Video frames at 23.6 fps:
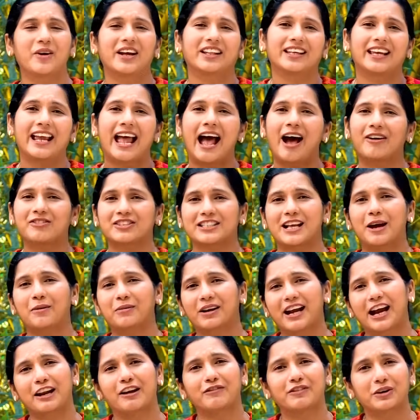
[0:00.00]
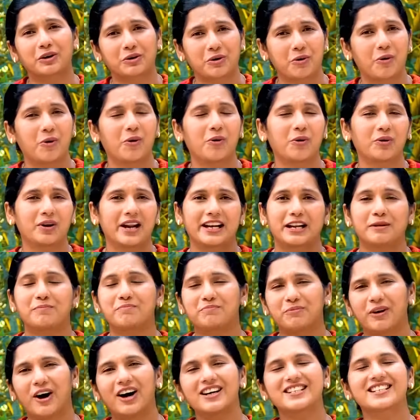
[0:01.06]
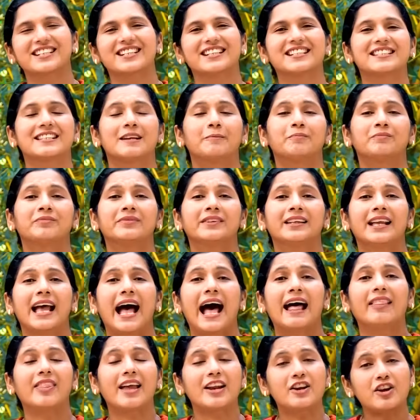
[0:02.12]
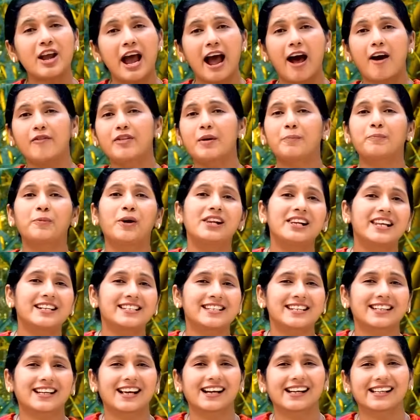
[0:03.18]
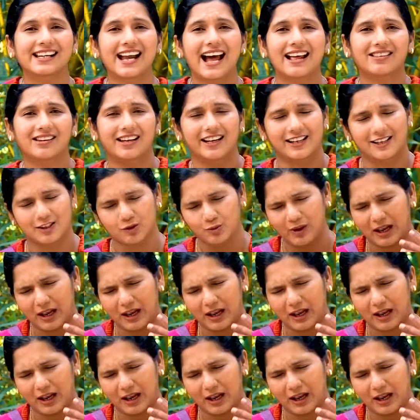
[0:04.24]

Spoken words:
where they have some kind of a role and importance. And then you have the political Catholics.